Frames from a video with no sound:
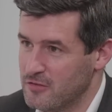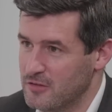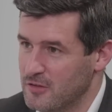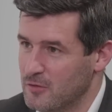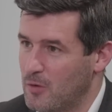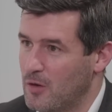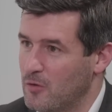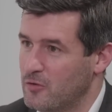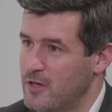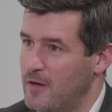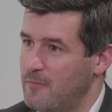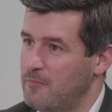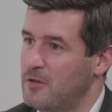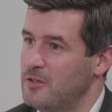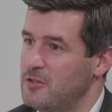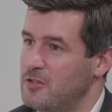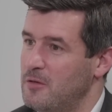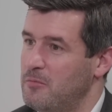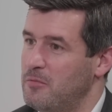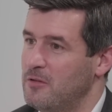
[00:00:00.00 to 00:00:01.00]
in the World
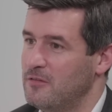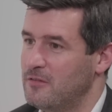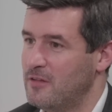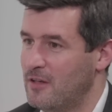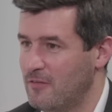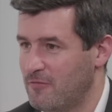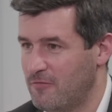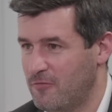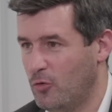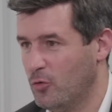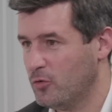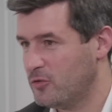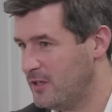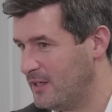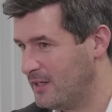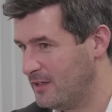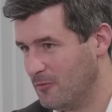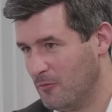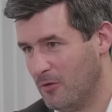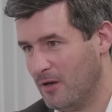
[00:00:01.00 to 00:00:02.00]
Championship instead of
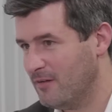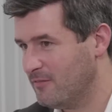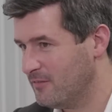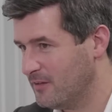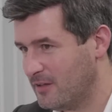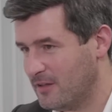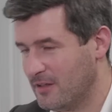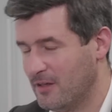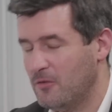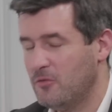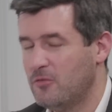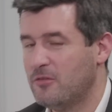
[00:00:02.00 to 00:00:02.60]
14 or whatever, you know.